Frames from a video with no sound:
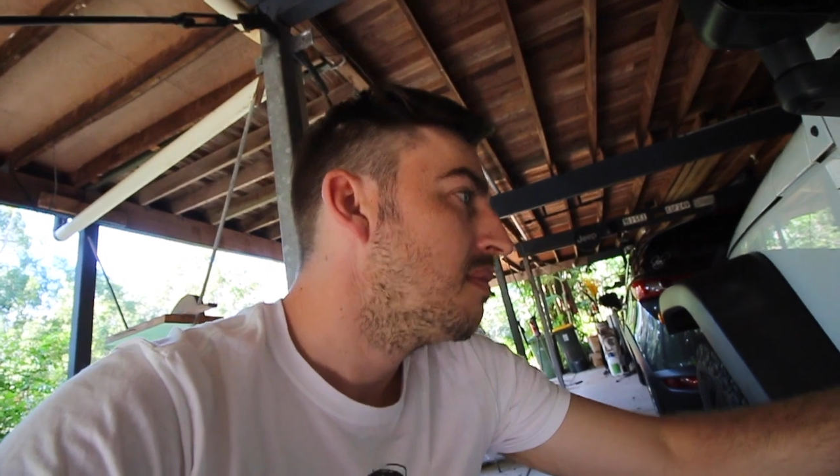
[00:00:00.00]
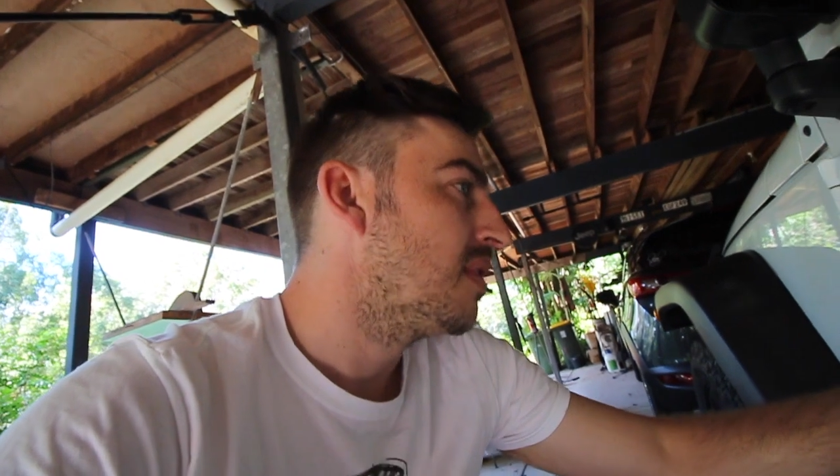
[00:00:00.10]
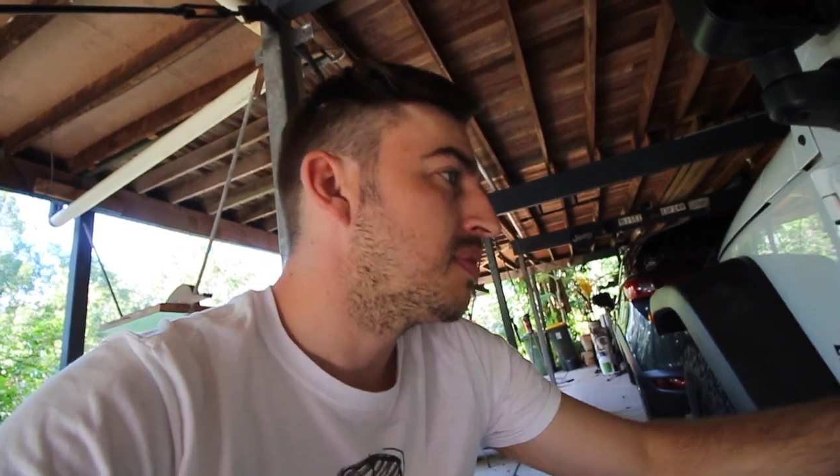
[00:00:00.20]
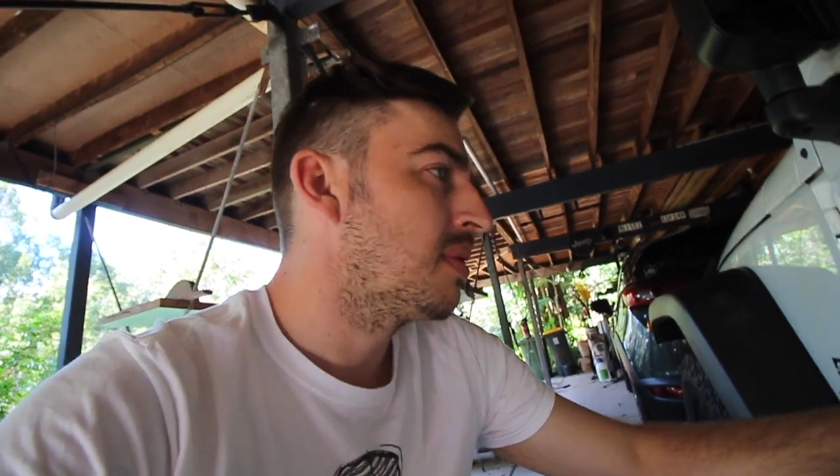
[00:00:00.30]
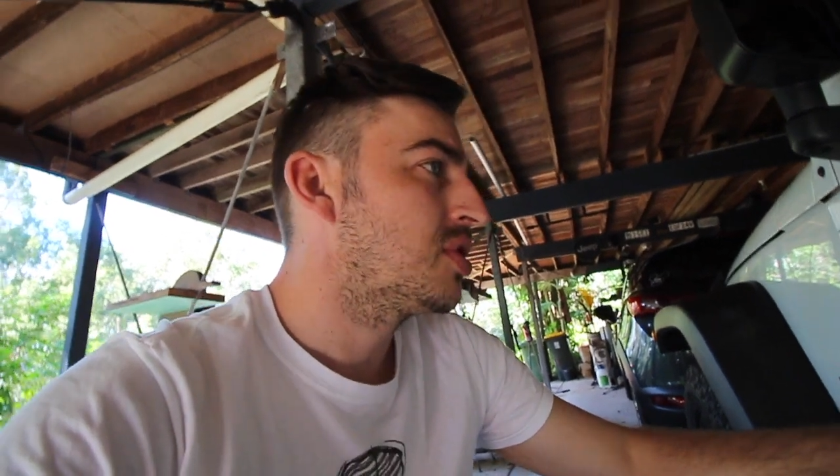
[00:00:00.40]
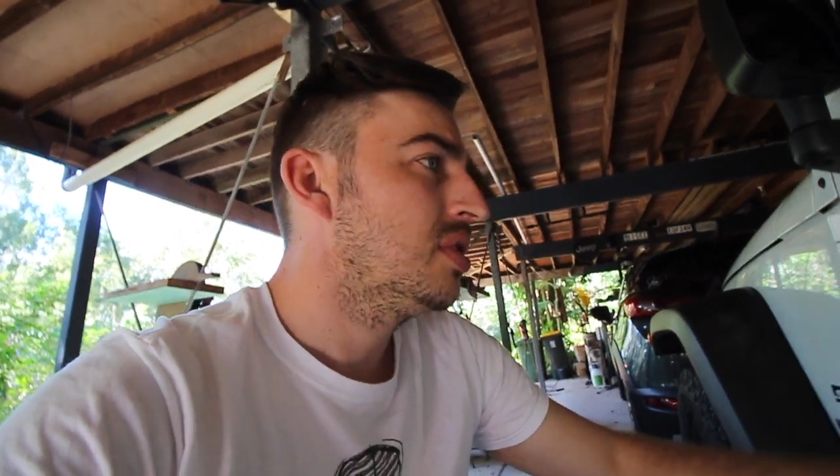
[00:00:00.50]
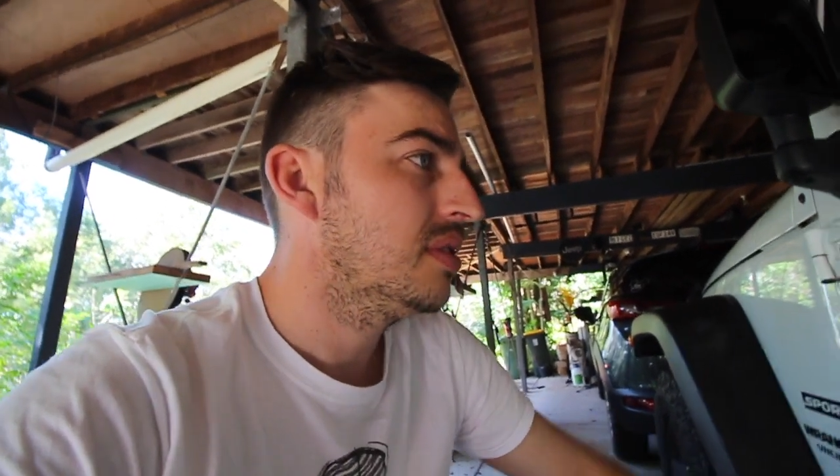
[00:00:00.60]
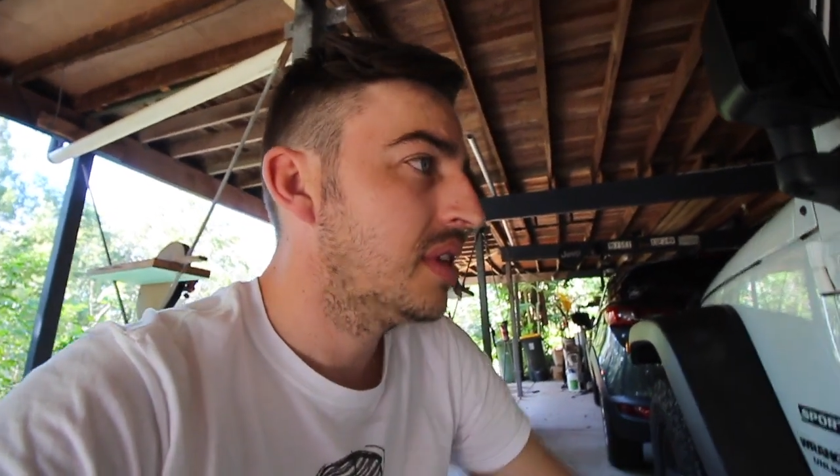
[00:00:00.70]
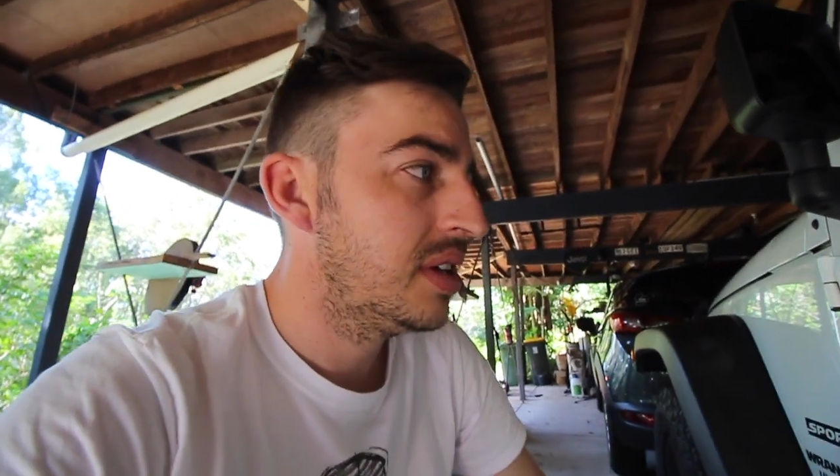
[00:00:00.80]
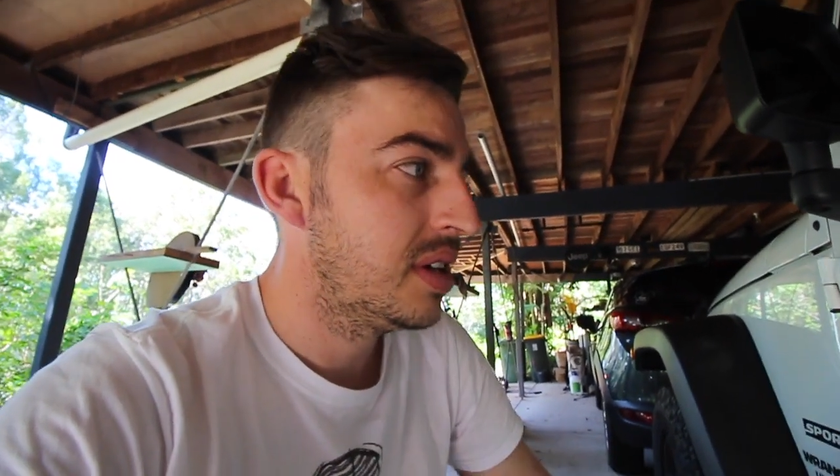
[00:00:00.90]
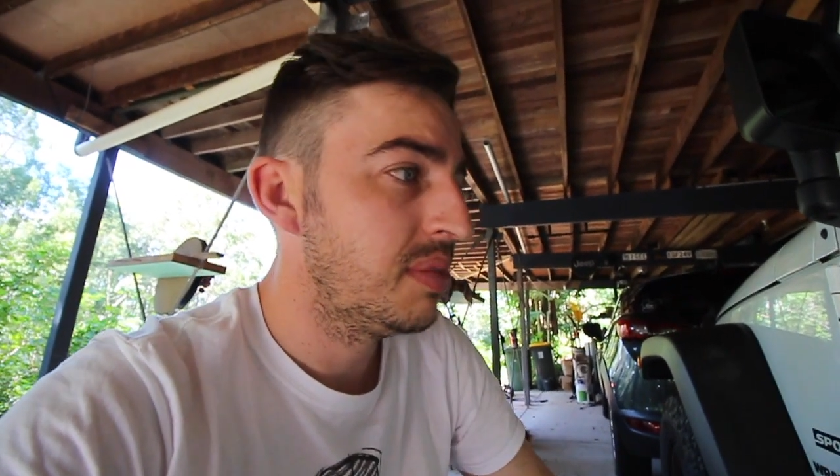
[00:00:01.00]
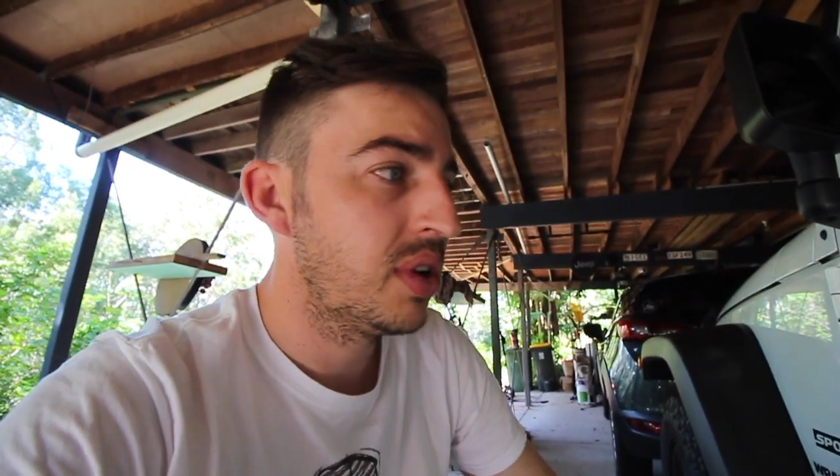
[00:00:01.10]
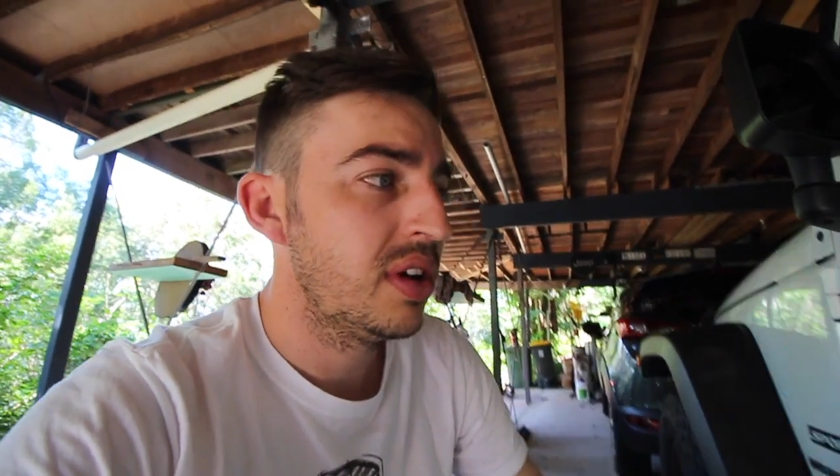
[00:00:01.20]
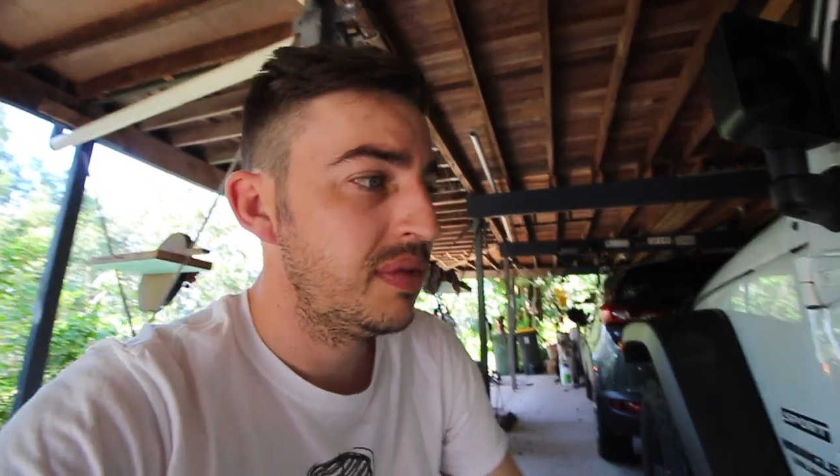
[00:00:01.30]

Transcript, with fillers: That's pretty much it. Let me know